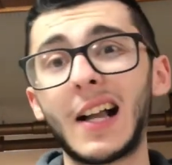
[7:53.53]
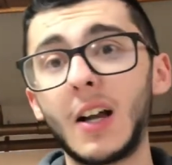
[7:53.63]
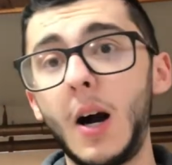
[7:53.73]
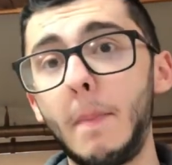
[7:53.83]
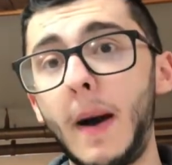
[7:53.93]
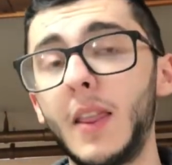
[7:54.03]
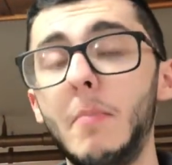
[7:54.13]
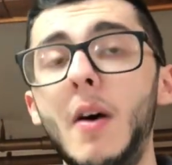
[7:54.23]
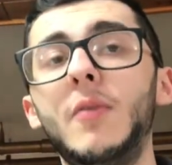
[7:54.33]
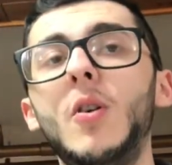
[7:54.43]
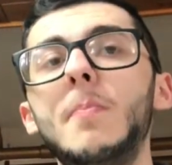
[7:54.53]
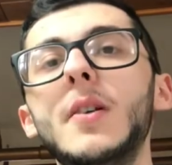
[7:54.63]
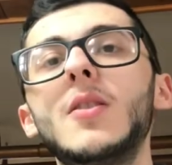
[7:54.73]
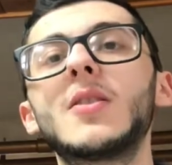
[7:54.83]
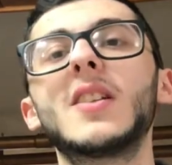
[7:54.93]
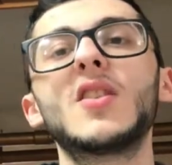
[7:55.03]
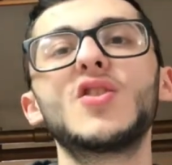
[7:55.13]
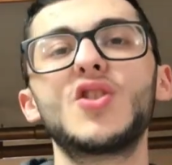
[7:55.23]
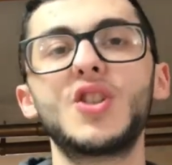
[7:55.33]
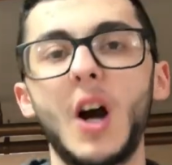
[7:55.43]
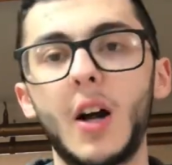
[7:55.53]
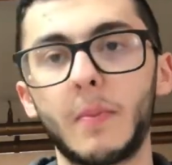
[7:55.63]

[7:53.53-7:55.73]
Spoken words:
cut by the Buffalo Bills. It is John